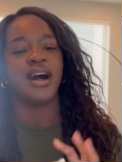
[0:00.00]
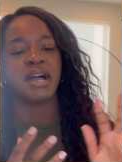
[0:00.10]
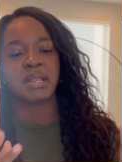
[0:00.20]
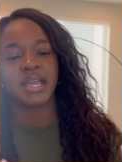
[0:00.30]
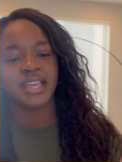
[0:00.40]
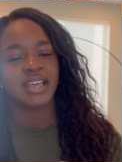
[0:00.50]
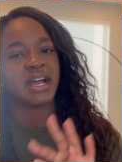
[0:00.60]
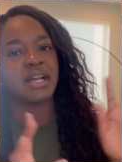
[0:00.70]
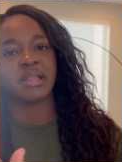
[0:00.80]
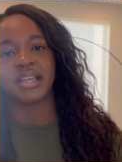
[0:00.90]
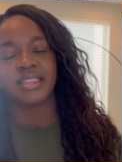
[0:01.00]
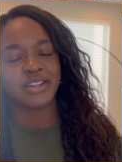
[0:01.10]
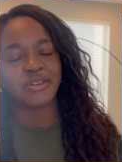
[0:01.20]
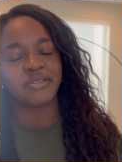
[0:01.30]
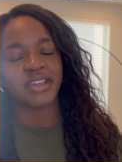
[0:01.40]
I like it. I like the
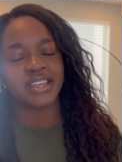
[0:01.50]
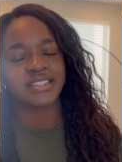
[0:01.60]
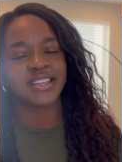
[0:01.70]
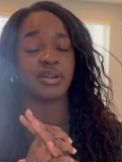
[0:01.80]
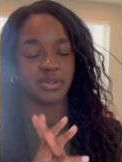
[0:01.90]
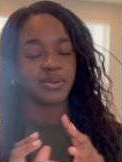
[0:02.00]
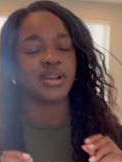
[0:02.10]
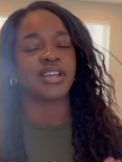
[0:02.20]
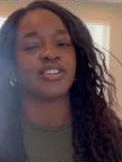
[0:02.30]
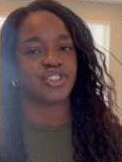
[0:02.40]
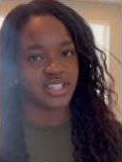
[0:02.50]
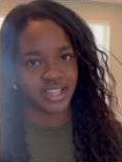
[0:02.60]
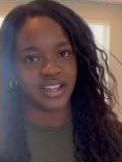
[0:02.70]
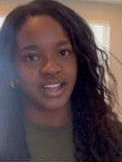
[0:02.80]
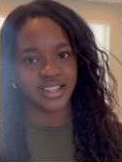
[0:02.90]
interface. I really want to get shit
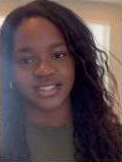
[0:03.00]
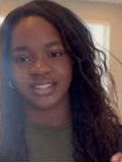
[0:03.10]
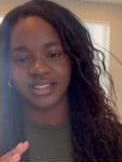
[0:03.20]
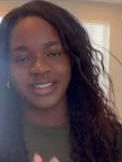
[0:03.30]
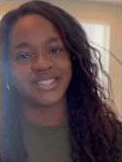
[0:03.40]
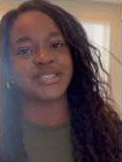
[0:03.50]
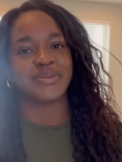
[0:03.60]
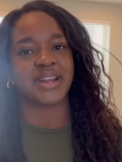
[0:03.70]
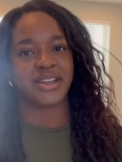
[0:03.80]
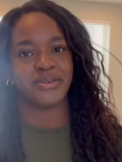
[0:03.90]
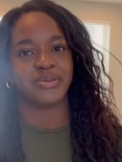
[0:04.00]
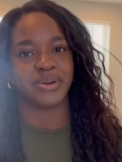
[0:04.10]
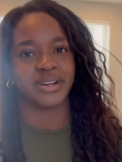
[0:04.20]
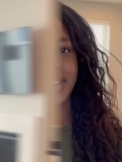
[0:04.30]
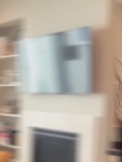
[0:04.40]
done, guys. This is what I go
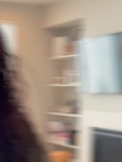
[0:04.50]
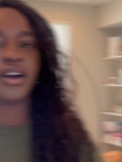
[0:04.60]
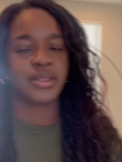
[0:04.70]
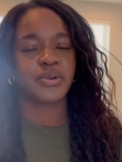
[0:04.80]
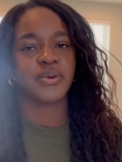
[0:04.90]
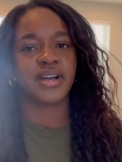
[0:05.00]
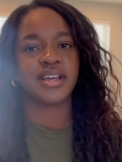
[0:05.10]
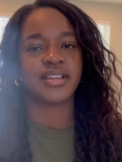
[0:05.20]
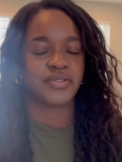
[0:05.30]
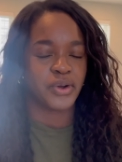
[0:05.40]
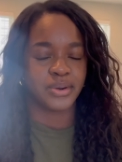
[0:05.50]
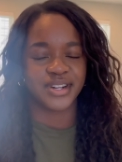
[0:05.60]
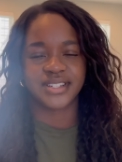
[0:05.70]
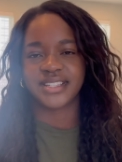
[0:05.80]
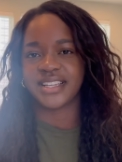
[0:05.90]
for. The other one, of
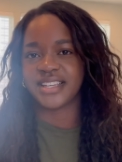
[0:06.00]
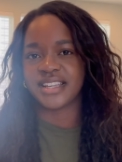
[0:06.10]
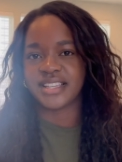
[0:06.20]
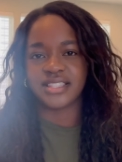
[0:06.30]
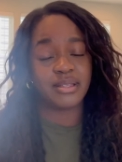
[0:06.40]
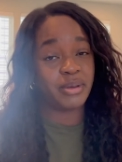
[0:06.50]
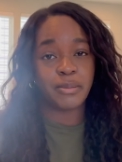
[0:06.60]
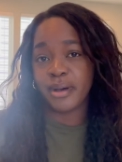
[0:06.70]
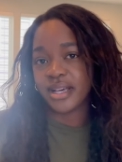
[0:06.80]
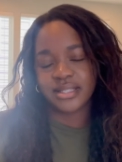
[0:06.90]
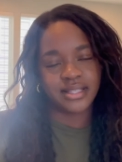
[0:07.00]
course, is the big boss